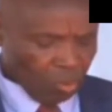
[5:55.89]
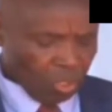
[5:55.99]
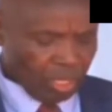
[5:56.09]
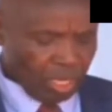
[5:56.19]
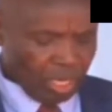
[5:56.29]

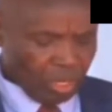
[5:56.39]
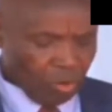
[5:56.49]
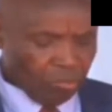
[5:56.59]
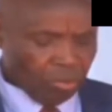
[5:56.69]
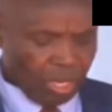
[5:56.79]
with
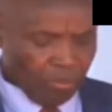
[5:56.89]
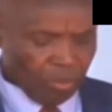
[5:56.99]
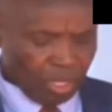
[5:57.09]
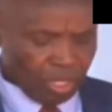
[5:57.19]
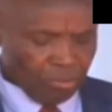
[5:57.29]
each of
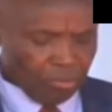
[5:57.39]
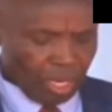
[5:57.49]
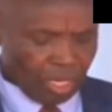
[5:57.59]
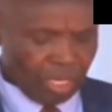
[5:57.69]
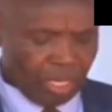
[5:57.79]
them
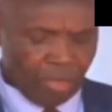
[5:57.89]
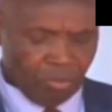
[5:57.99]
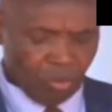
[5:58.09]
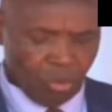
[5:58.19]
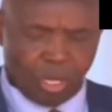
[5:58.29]
receiving an
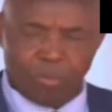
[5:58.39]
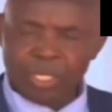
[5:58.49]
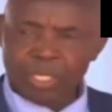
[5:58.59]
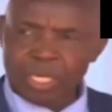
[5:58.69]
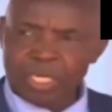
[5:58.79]
individual
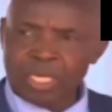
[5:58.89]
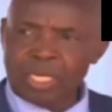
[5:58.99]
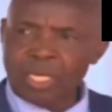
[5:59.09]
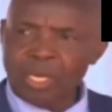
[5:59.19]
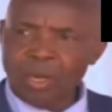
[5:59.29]

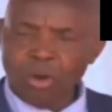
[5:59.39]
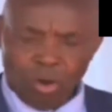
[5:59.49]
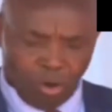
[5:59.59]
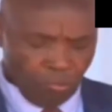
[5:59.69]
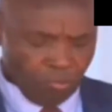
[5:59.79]
capitation
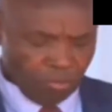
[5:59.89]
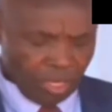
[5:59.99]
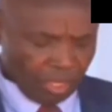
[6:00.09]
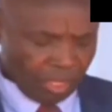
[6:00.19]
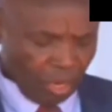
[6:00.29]
of
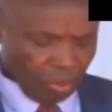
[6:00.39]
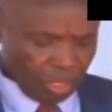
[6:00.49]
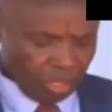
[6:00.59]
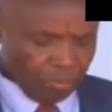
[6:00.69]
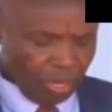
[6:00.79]

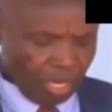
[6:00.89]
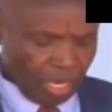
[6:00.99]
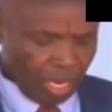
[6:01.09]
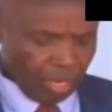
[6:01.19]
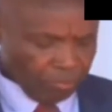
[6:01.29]
15,000 per
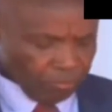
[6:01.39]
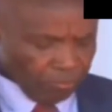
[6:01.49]
year.